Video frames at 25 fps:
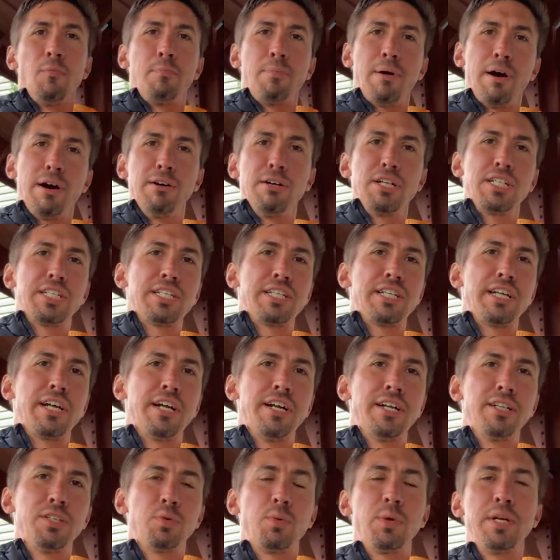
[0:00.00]
Post
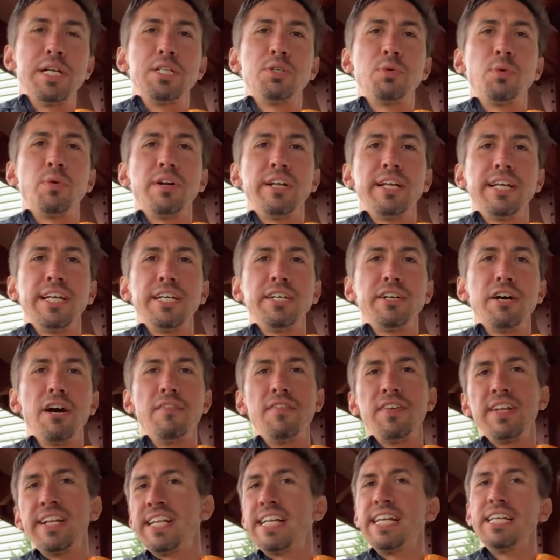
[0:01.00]
2020
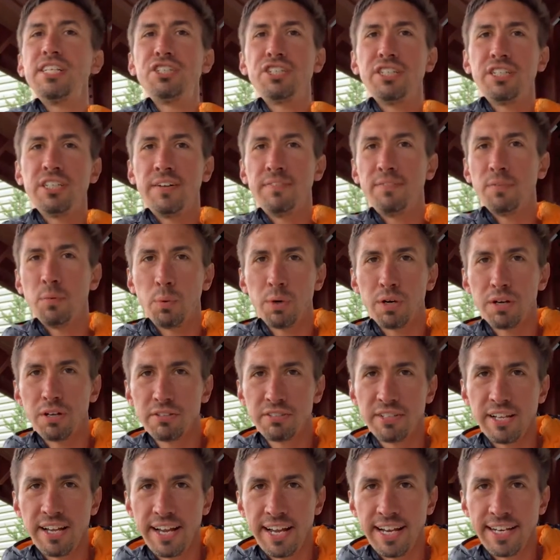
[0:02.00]
COVID edition of the
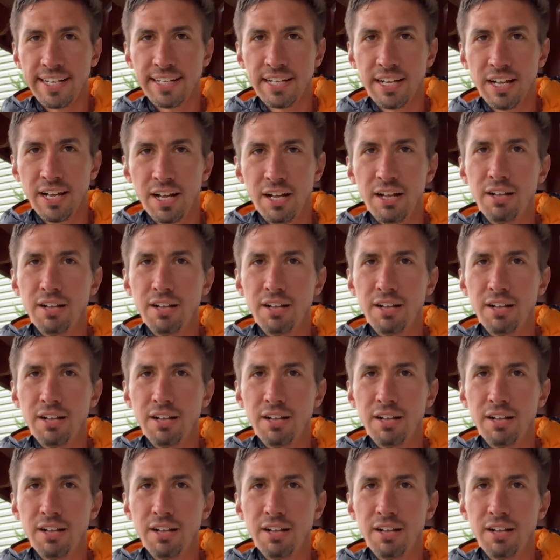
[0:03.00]
World's End